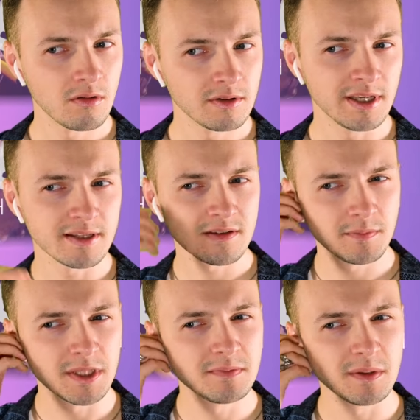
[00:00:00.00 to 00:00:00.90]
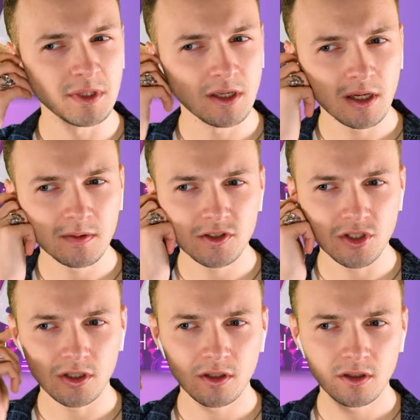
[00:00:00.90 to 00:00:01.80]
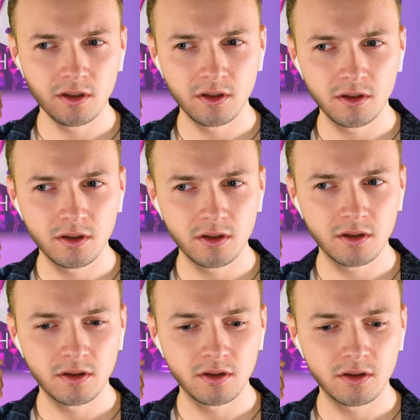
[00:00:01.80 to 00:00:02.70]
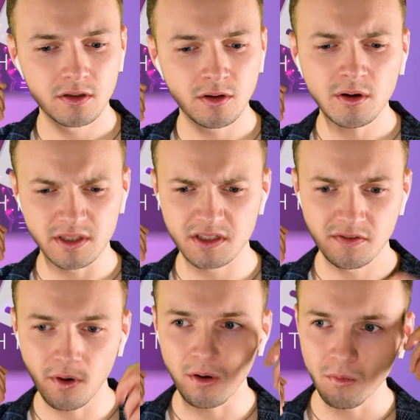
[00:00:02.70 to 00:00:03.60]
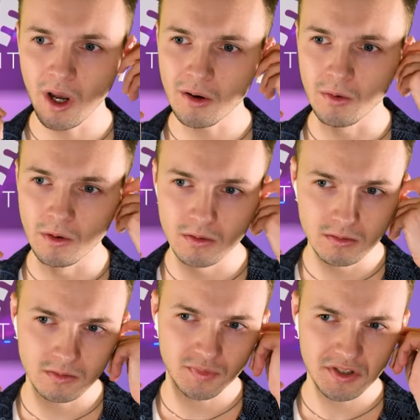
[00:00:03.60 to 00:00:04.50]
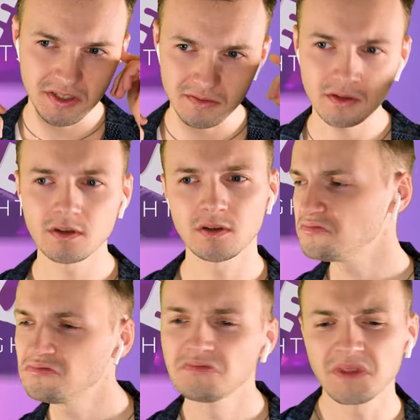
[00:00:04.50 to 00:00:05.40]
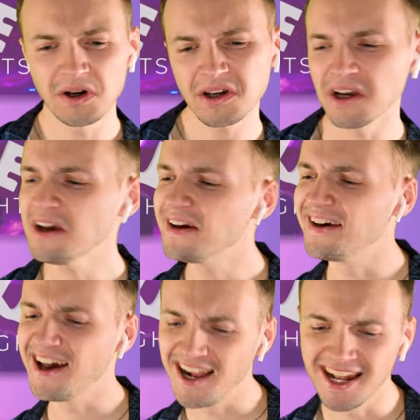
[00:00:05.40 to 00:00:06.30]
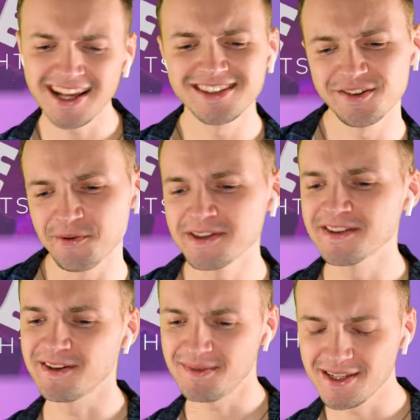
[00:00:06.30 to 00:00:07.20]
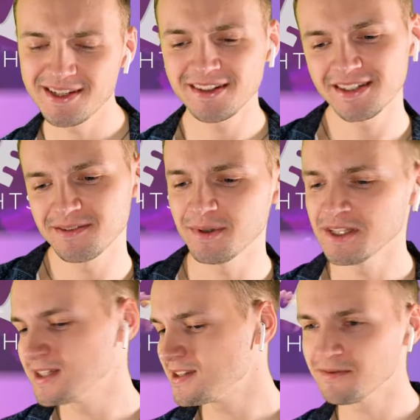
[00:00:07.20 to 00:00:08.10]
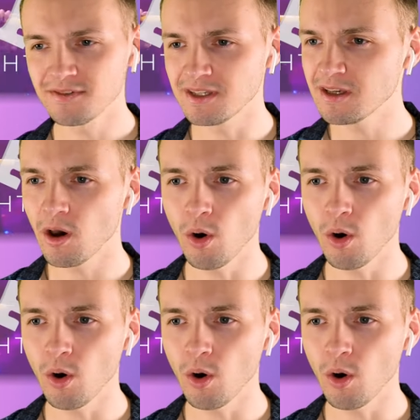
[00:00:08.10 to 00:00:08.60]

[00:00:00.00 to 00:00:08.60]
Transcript: Yes, a bit maybe, I'm not sure. No, it's his vocal. Wow, impressive. Okay, I like the rhythm here. He's building something.